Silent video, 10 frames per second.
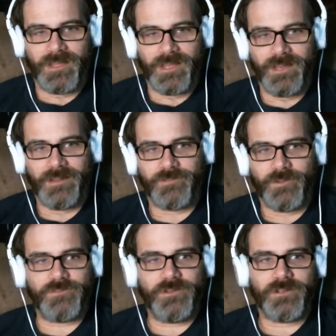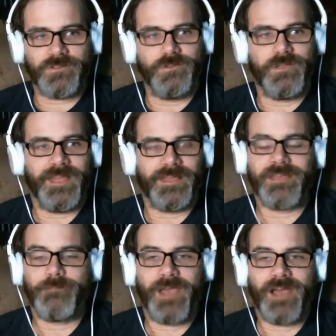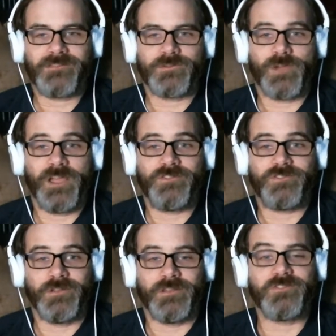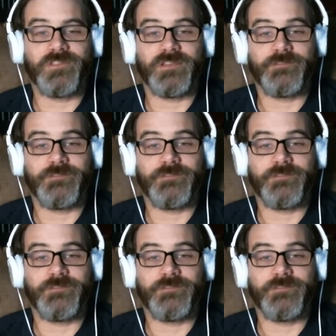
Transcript: And it's frustrating because you can't get past the riot shield unless you get them